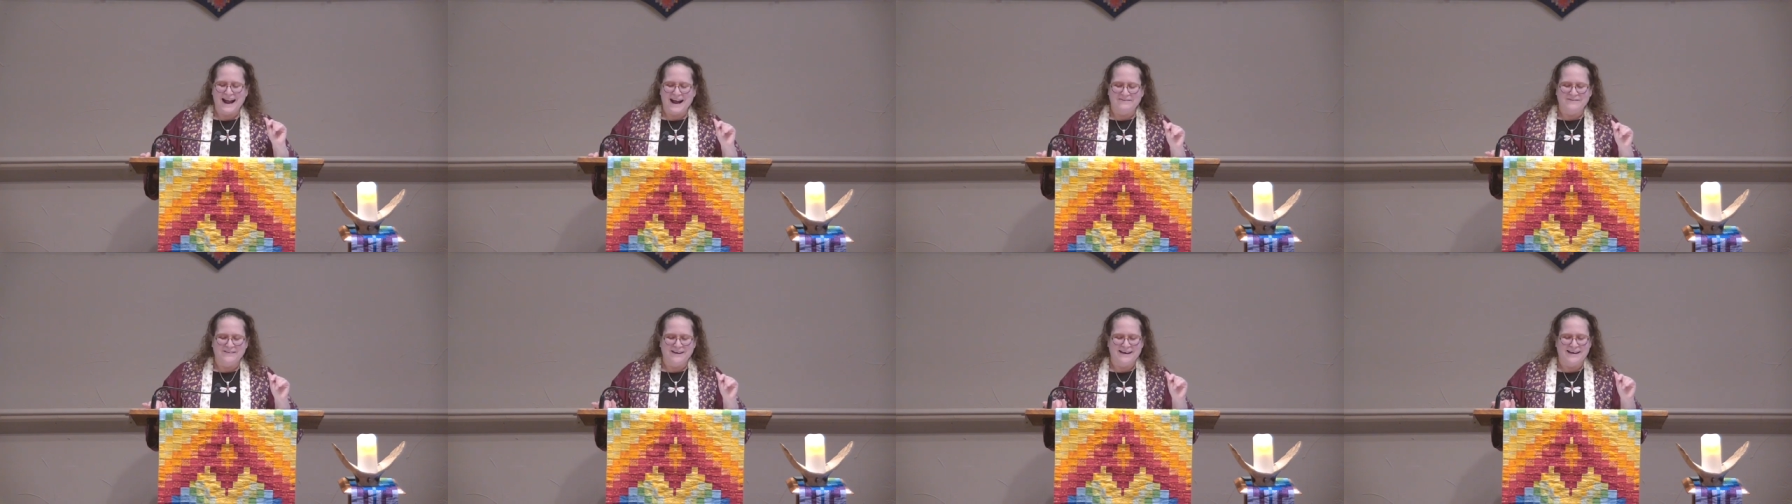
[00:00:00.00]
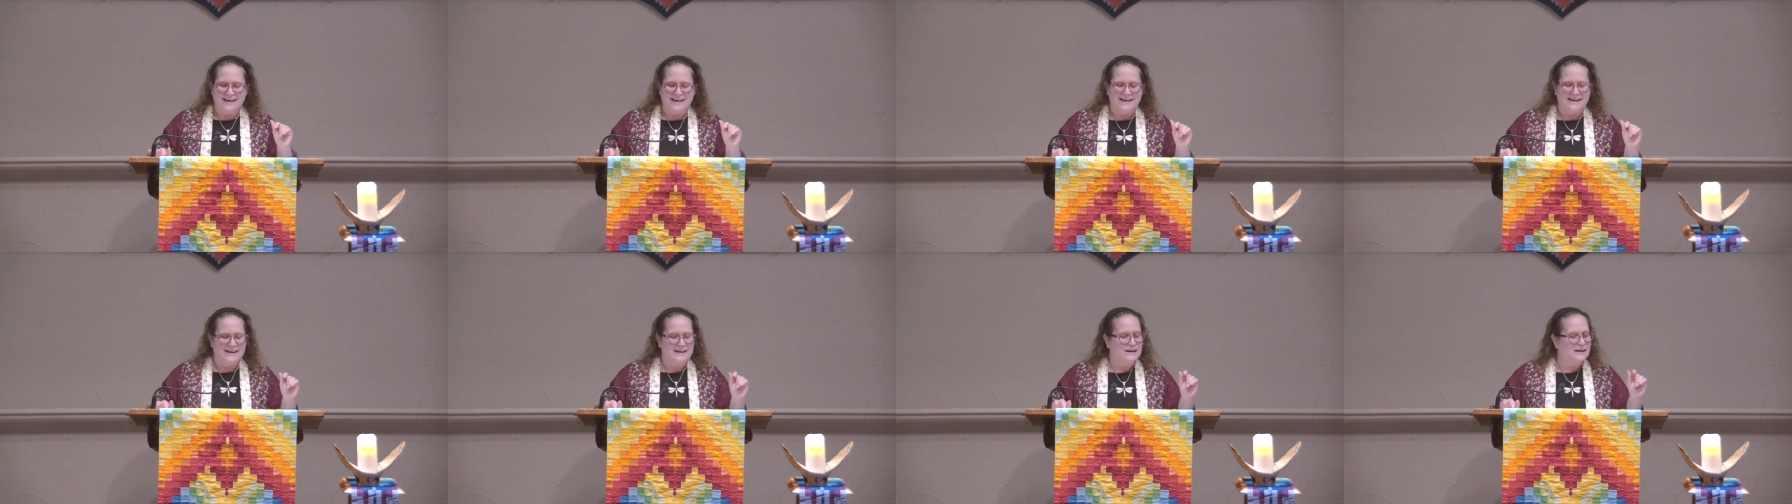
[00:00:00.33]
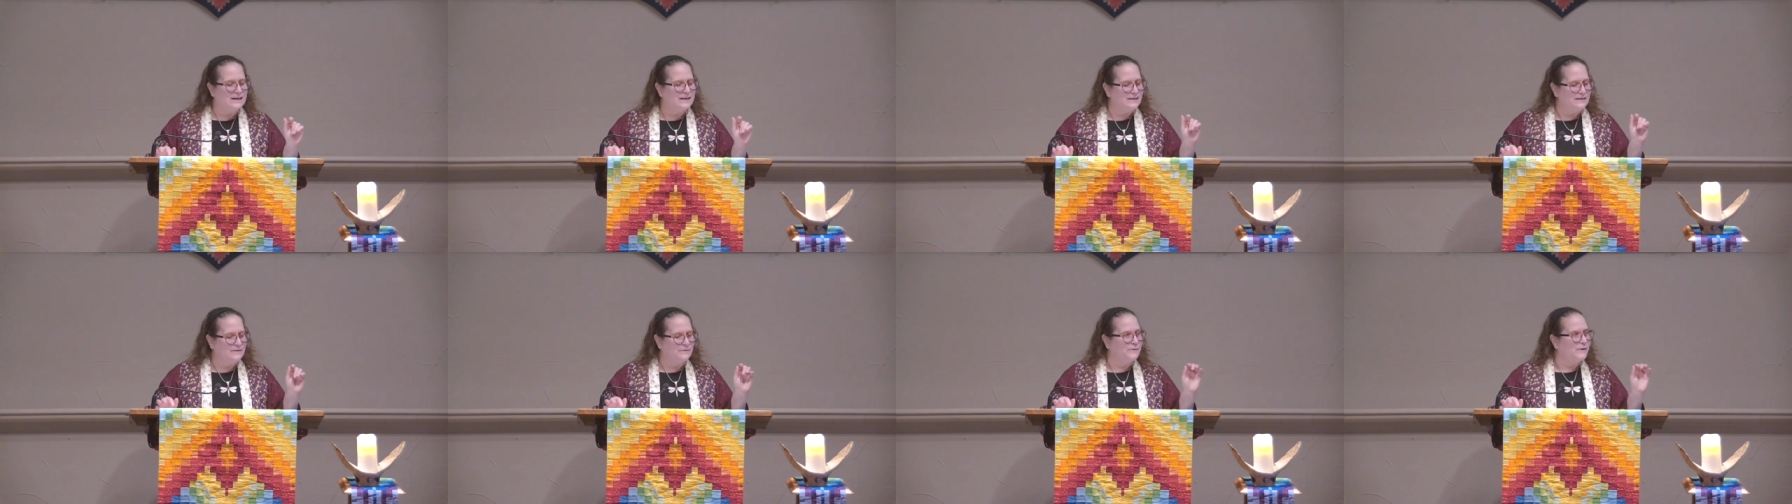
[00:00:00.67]

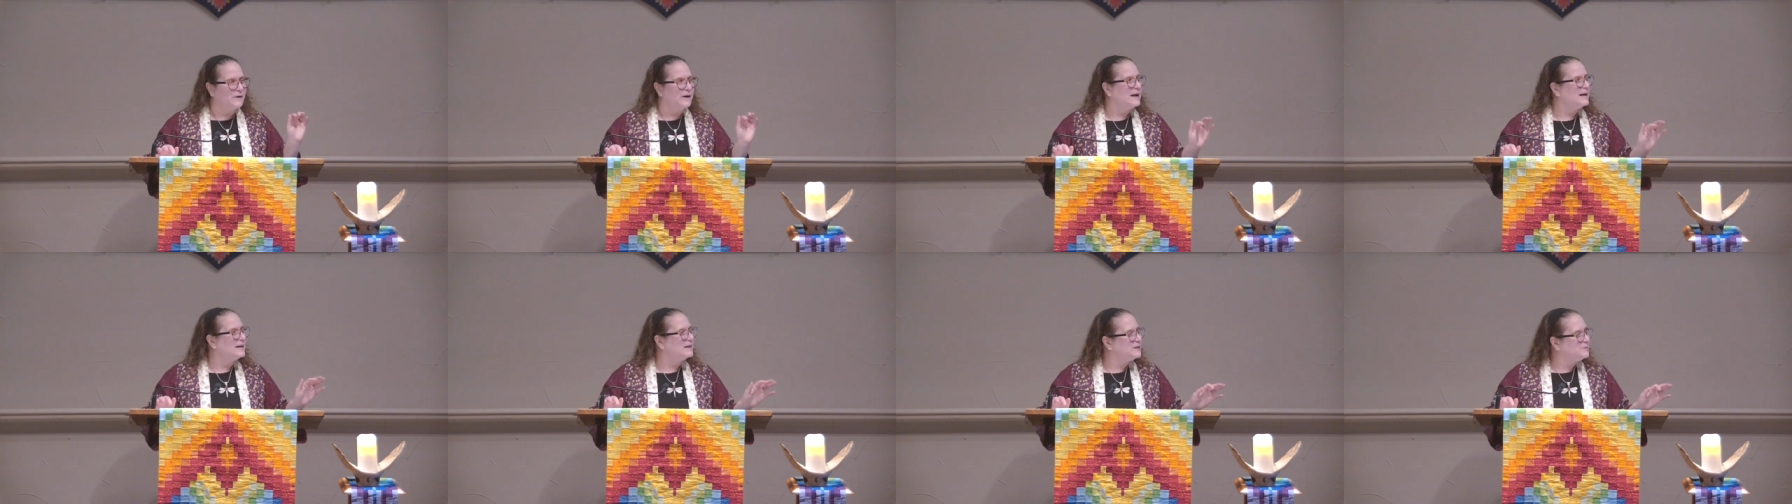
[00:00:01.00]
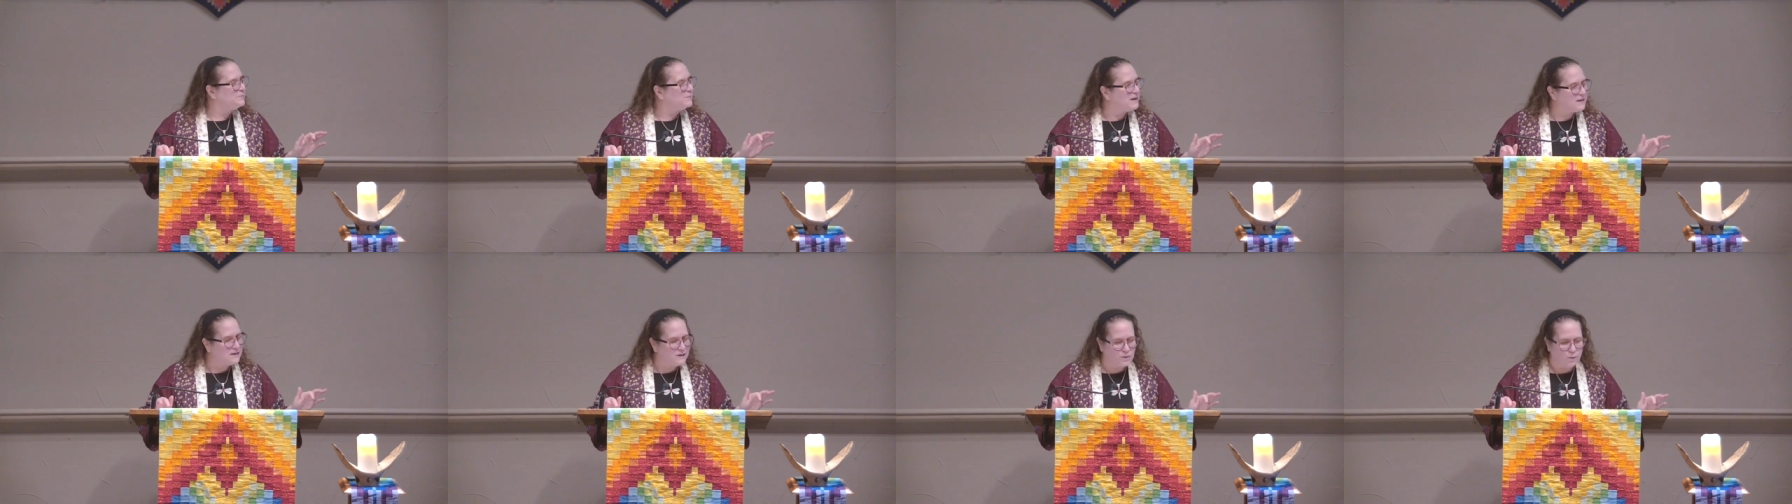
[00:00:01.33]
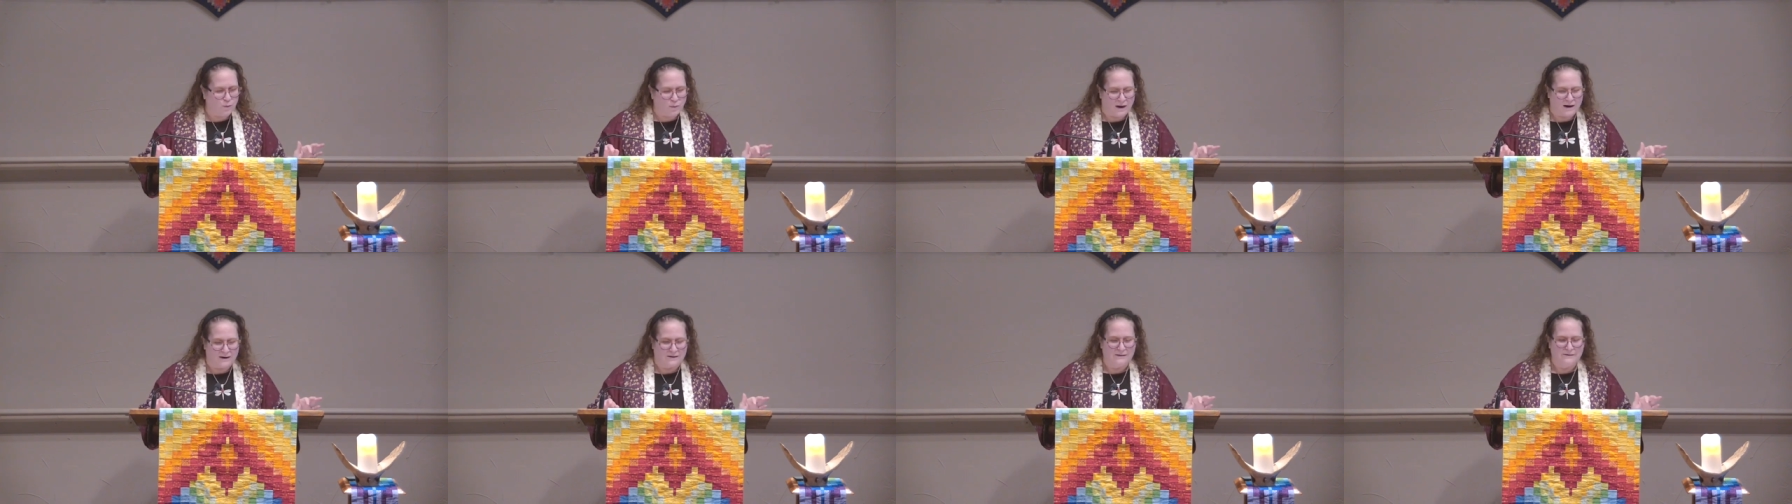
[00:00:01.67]
advocated for HB
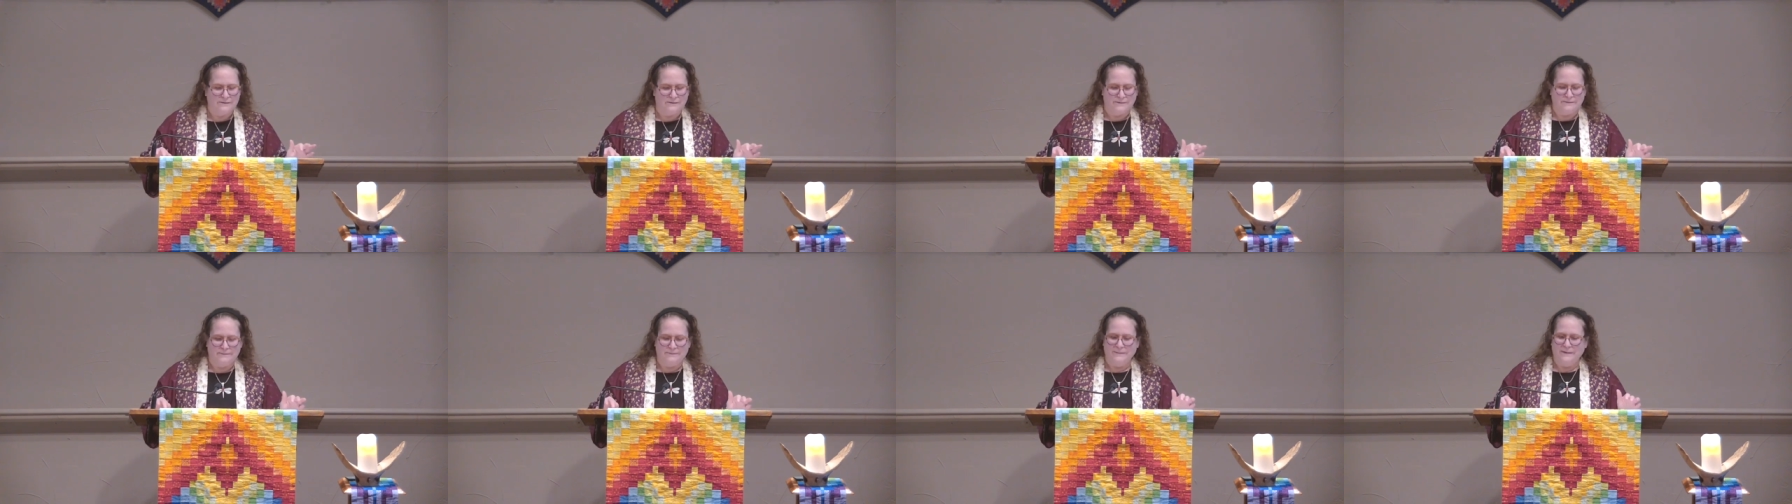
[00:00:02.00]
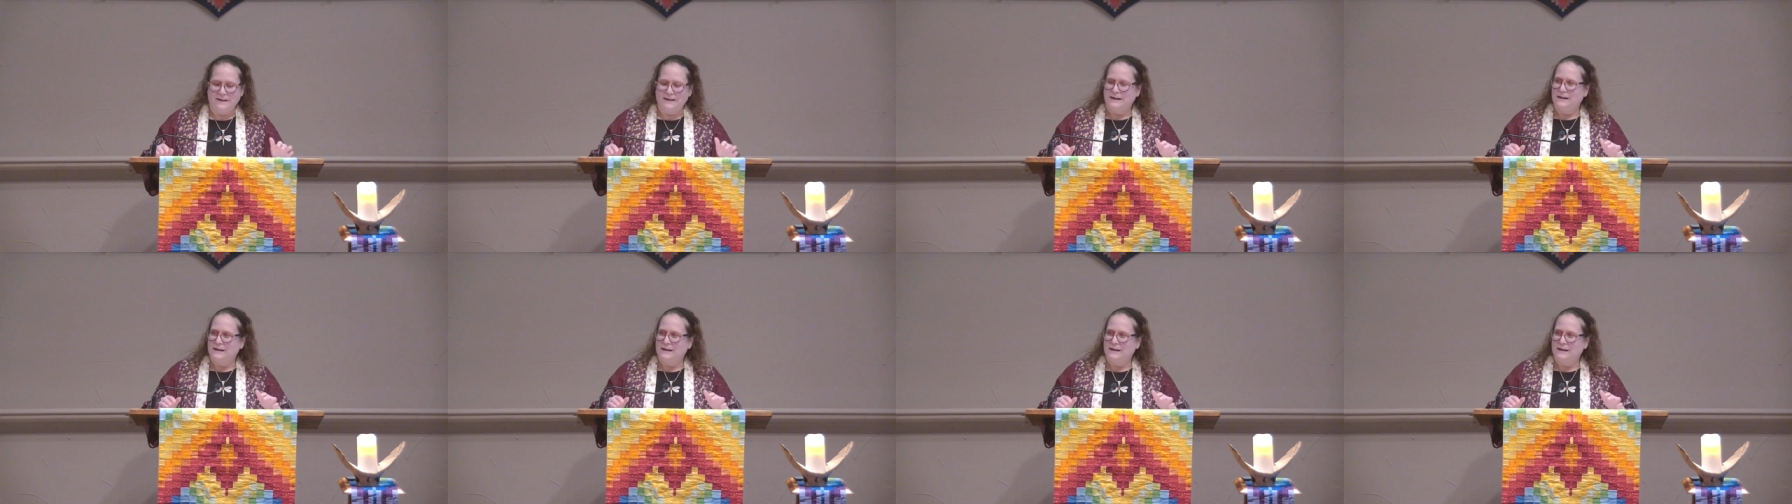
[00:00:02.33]
12,